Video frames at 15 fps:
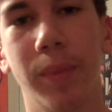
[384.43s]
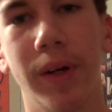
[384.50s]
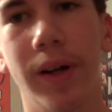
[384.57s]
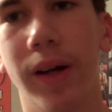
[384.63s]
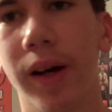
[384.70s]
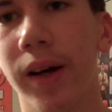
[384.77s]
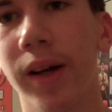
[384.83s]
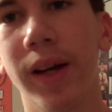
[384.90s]

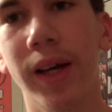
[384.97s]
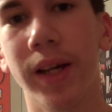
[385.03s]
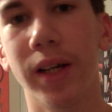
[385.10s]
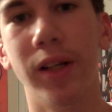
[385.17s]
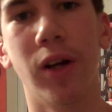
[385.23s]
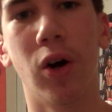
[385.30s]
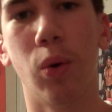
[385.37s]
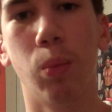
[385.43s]
but uh,
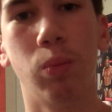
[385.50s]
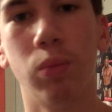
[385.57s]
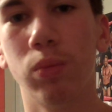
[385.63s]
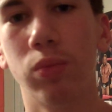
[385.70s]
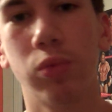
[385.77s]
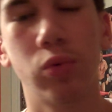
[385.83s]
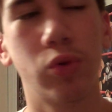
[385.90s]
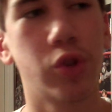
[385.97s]
you know
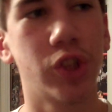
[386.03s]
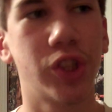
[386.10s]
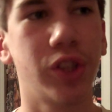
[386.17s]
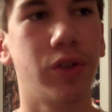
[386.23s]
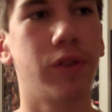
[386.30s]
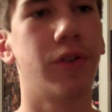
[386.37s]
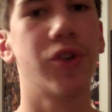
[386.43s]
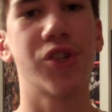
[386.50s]

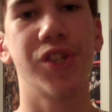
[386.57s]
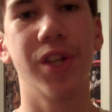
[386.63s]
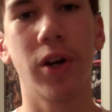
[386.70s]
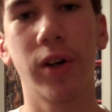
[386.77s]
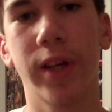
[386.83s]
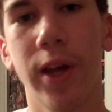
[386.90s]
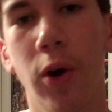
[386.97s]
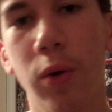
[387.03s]
Christian reverses
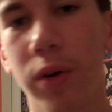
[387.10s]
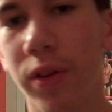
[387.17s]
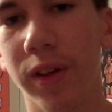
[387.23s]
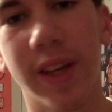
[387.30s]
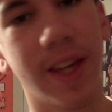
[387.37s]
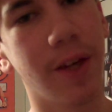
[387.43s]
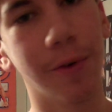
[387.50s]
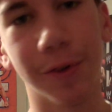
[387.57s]
the RKO into
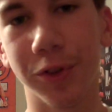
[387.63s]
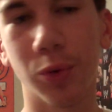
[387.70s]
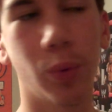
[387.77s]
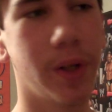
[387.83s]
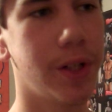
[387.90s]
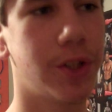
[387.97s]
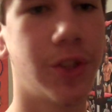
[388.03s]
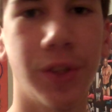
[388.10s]
the kill
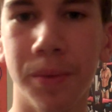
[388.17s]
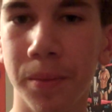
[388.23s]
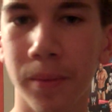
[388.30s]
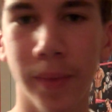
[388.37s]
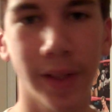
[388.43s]
switch.